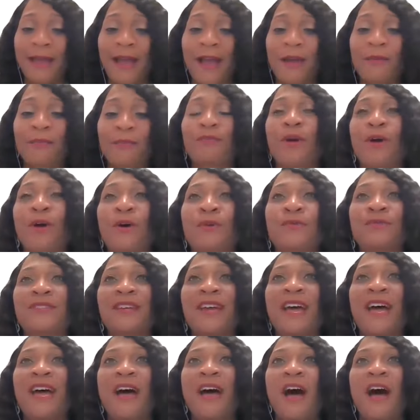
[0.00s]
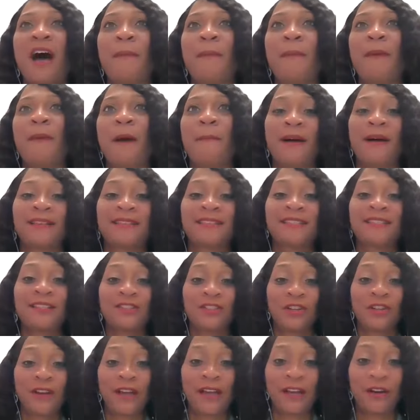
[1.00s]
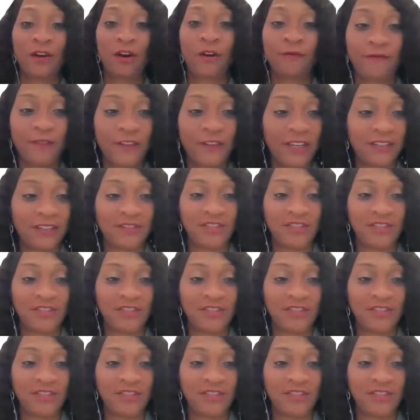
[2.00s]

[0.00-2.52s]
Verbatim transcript: I wrote about my sister and her feet.